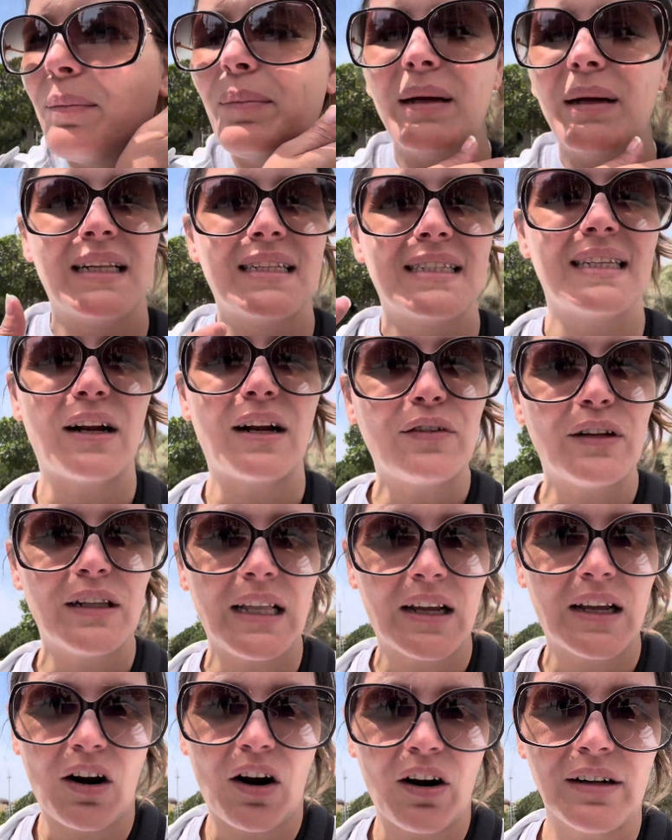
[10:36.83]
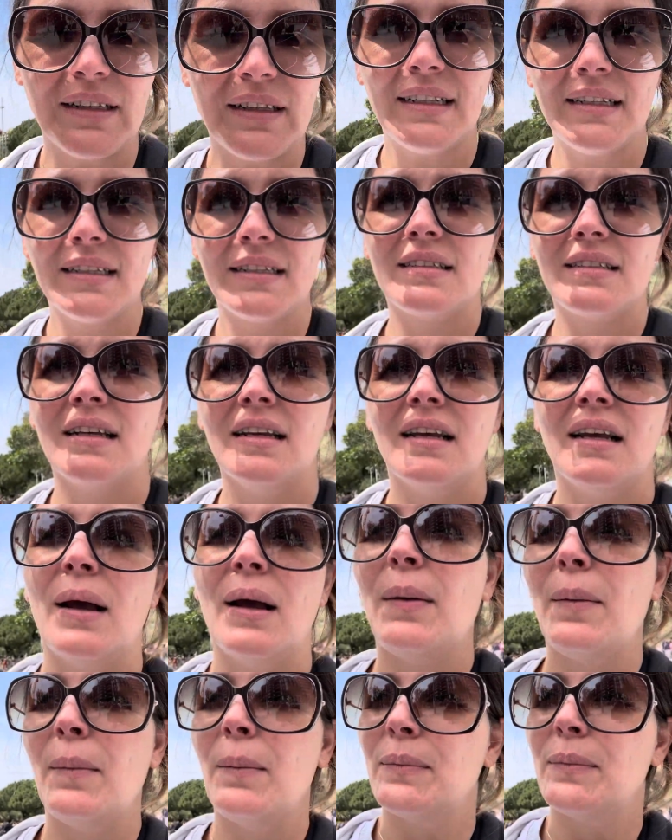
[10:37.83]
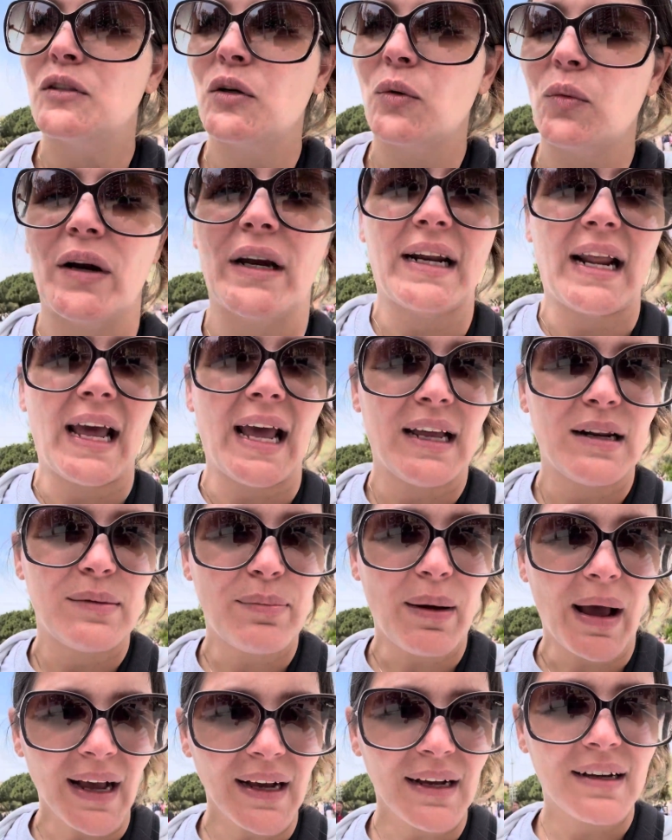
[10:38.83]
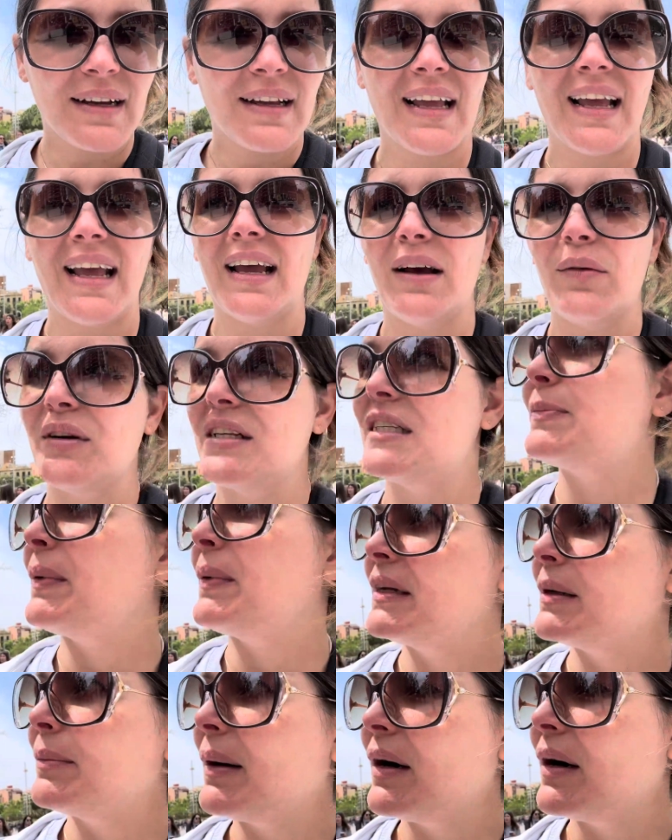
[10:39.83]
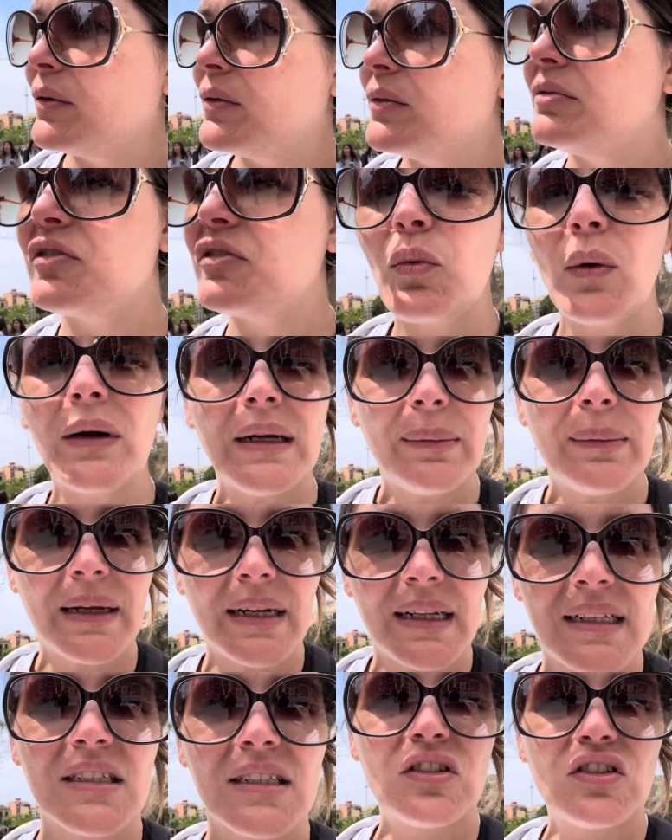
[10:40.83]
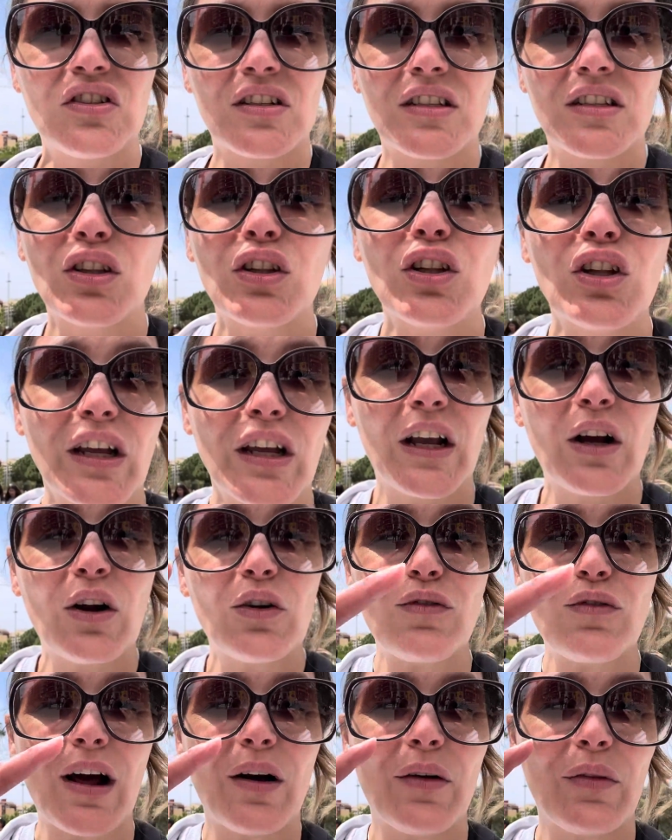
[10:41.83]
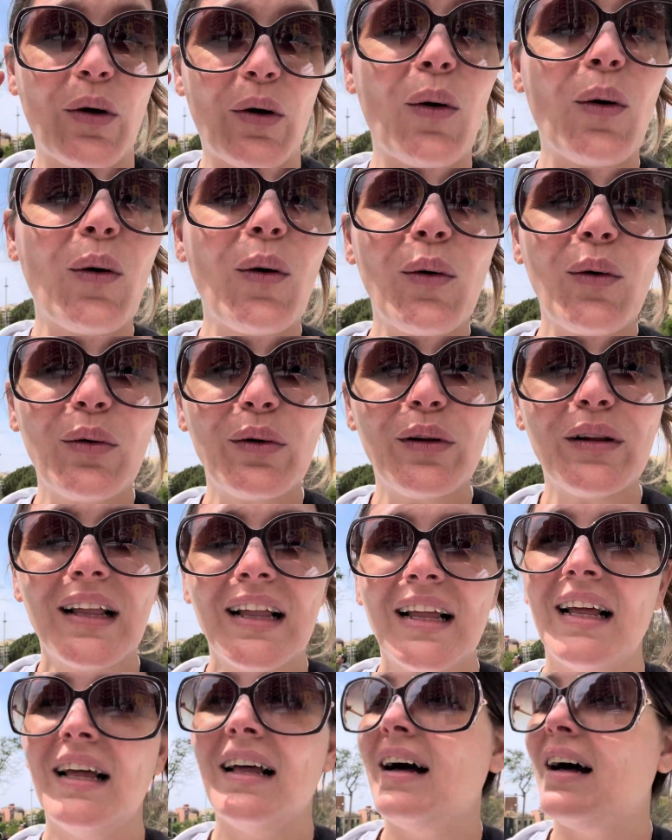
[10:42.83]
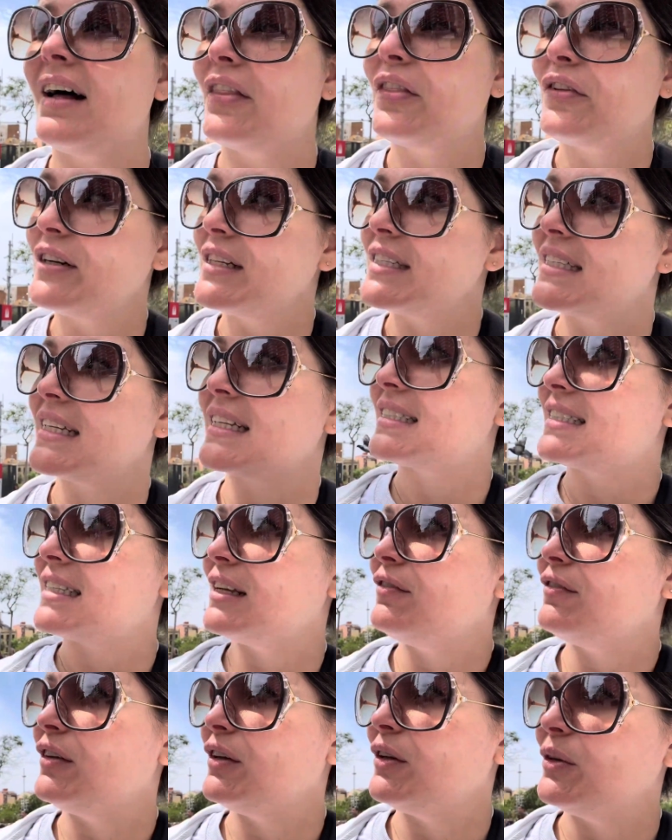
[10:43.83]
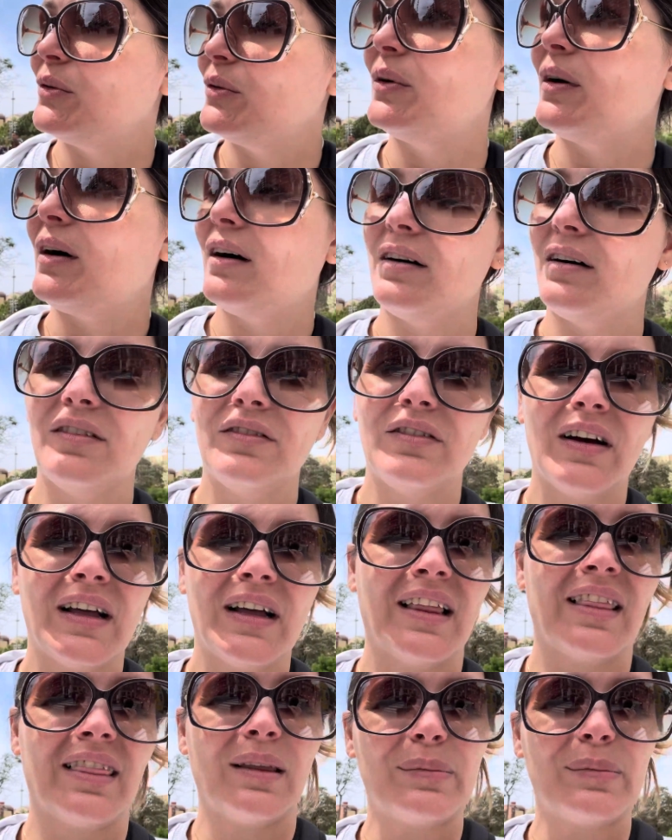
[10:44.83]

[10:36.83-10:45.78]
but it's not really on our list. So we're gonna head back and we spend about 20 minutes just looking around the whole uh, 360 view of the